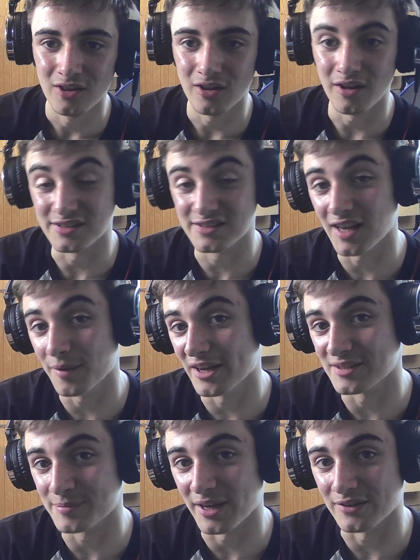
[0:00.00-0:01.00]
Same
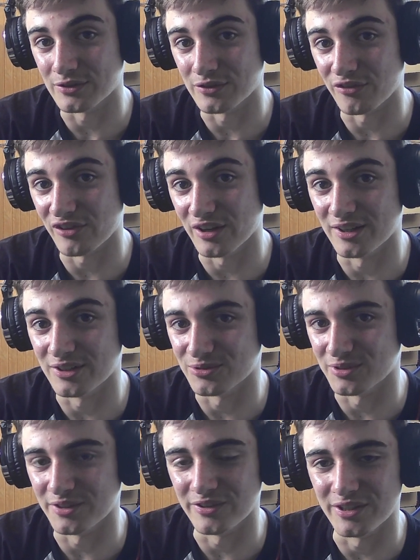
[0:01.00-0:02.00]
aspect as a Phoenix,
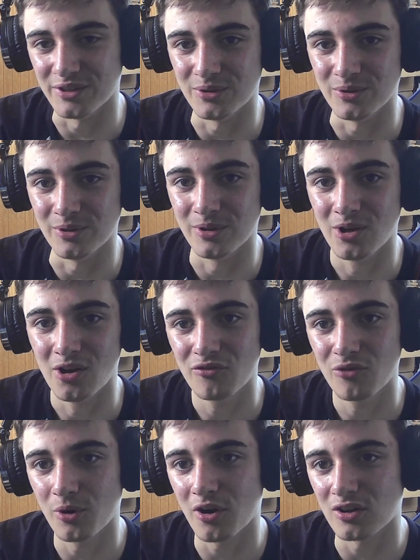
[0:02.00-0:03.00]
really, really cool.
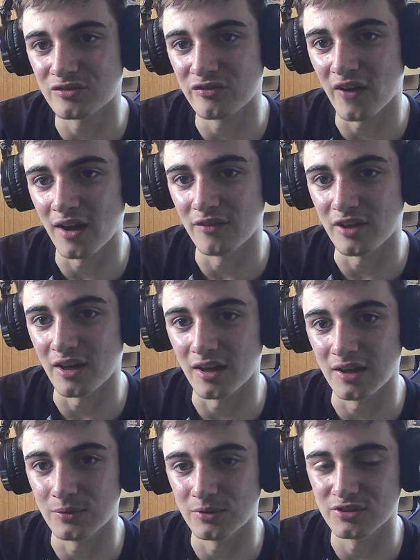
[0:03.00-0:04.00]
4 cost
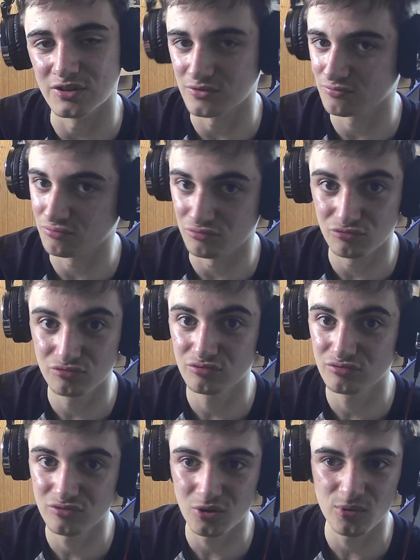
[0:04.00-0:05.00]
5k, which is
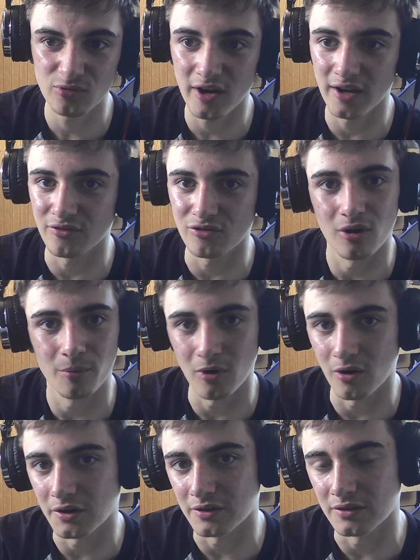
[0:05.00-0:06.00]
alright for a
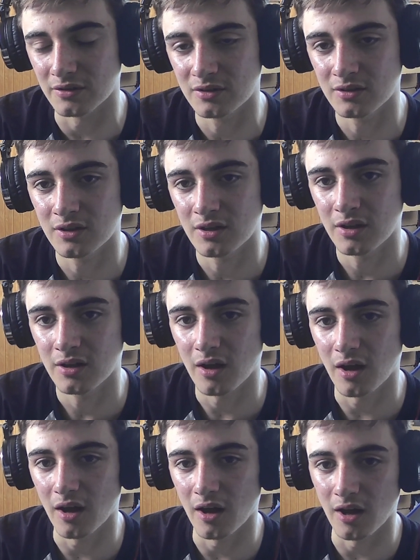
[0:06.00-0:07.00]
blocker.
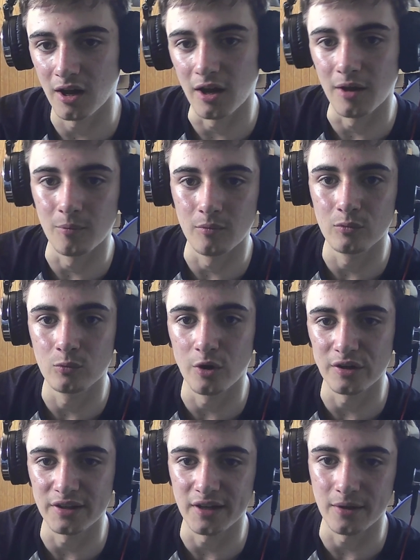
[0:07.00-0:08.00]

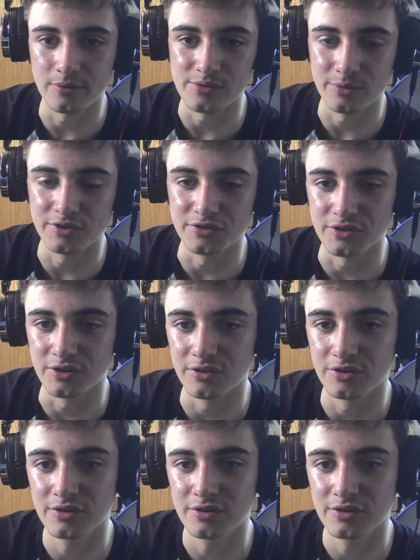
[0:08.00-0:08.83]
1k counter, which is good.